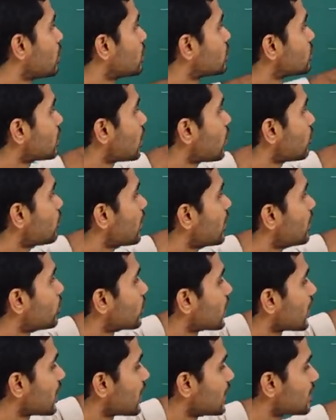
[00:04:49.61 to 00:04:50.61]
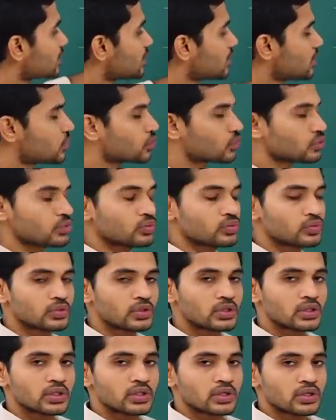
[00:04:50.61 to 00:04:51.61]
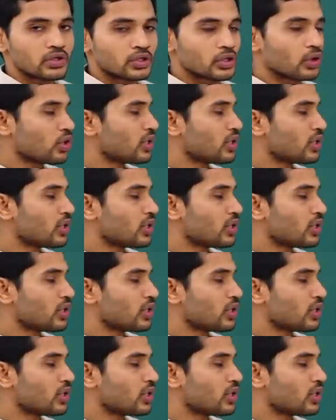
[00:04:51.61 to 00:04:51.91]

So, now by looking at these two, you